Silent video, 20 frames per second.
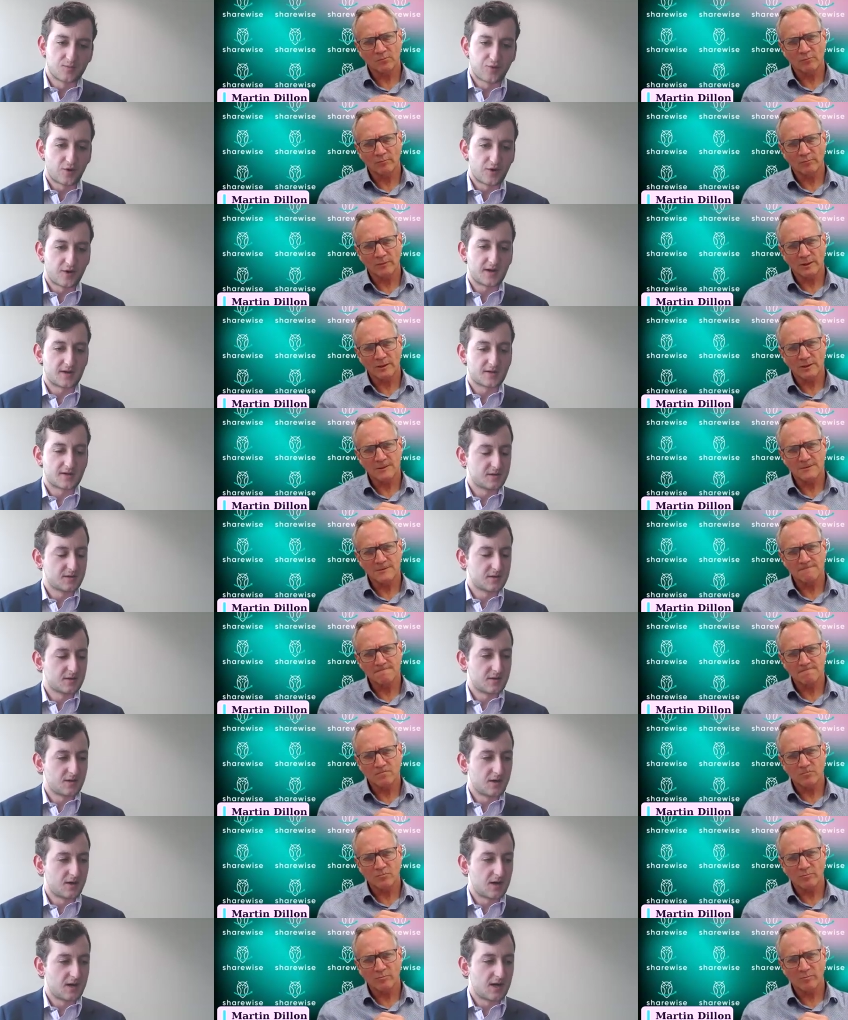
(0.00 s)
Speaker 1: the product
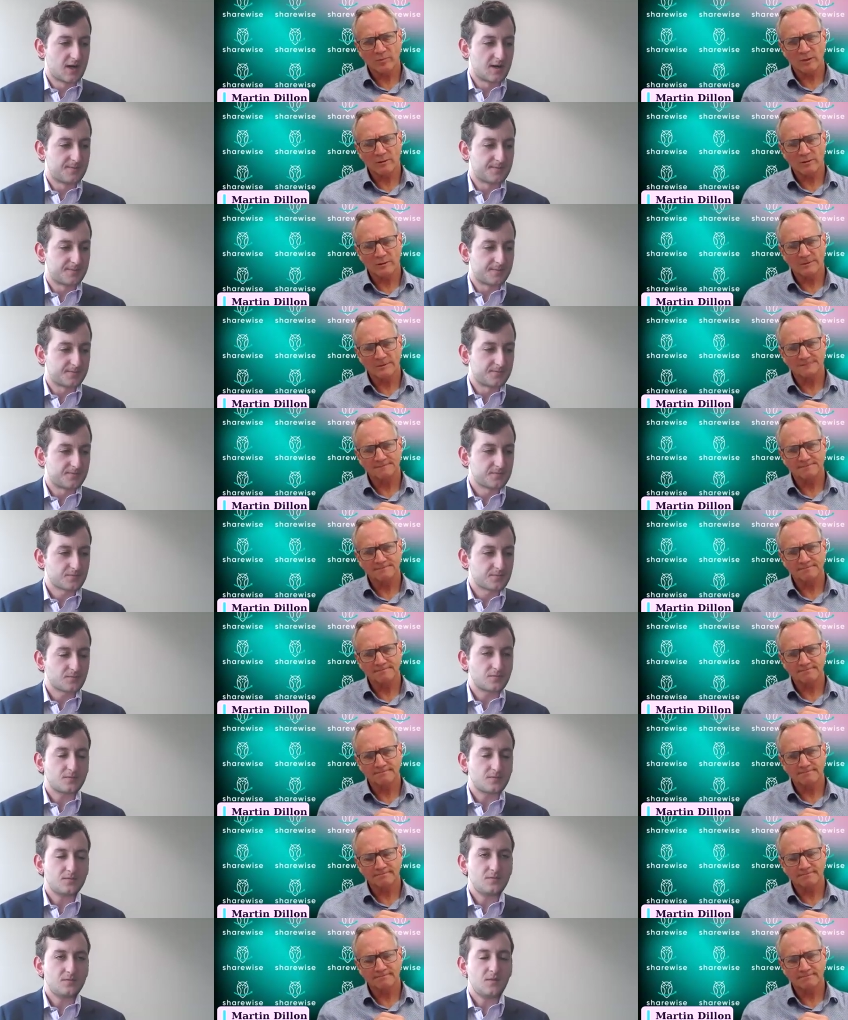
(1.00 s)
you
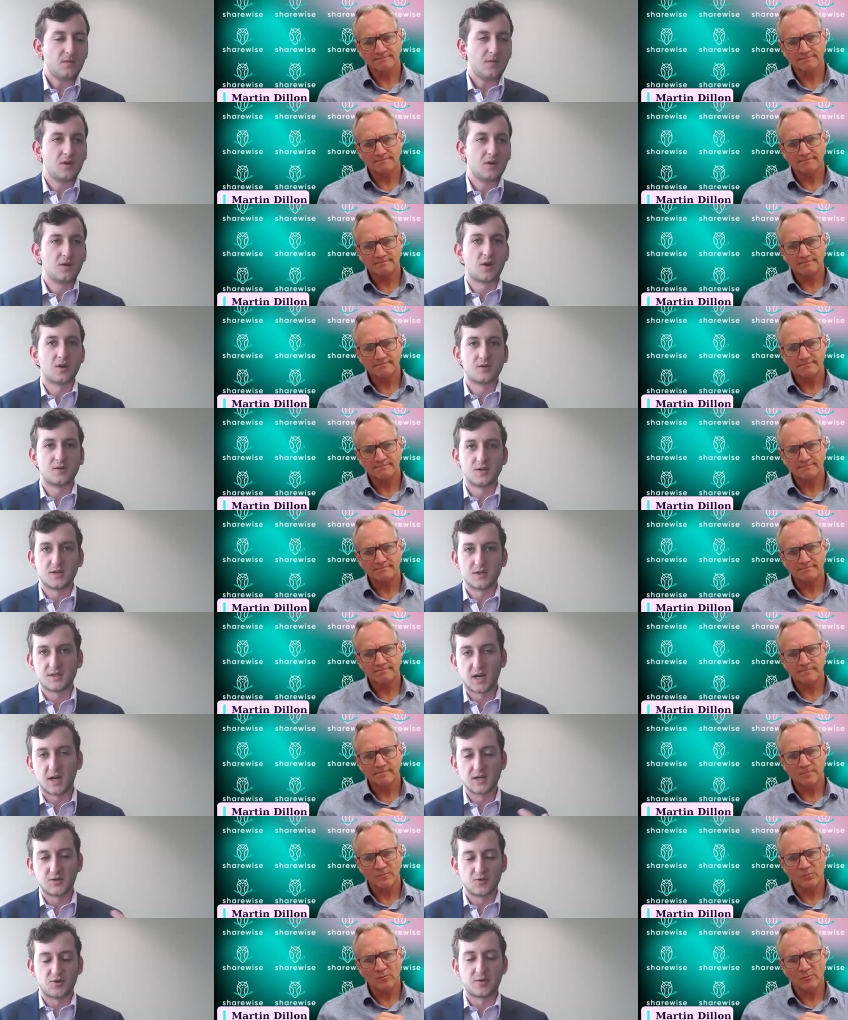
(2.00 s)
know, to the
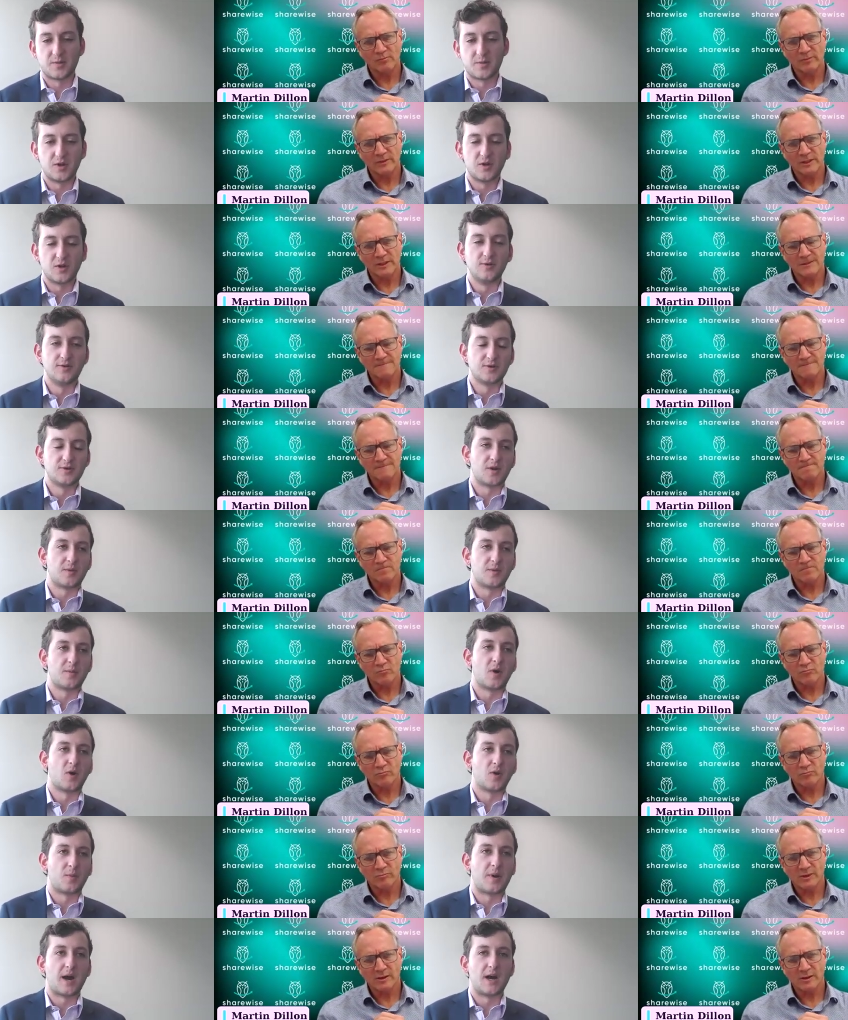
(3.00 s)
stage where it can be used on
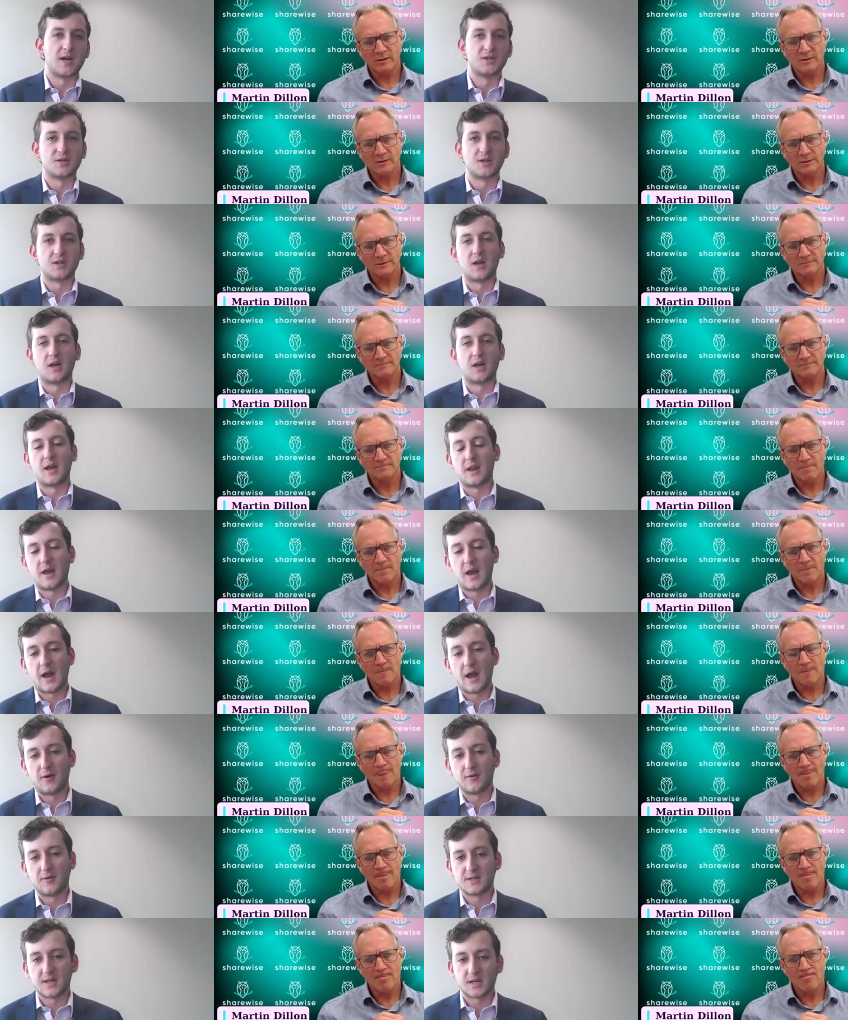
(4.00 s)
a patient and
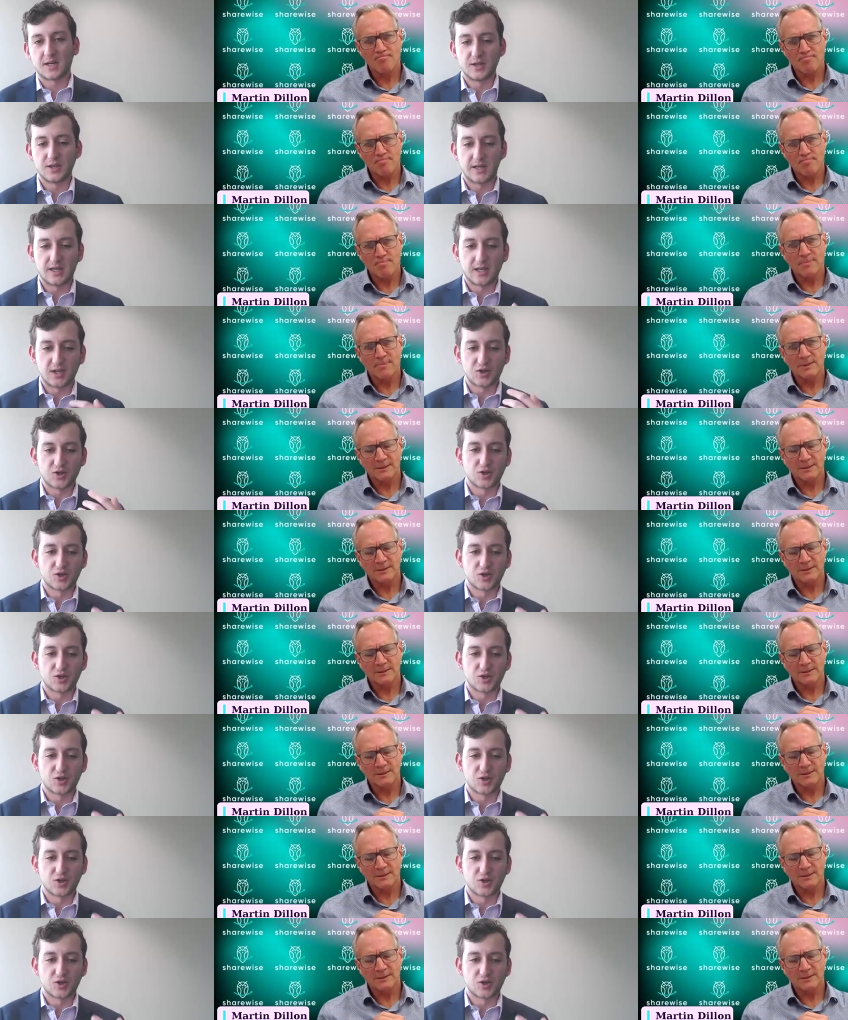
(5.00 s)
how it's actually being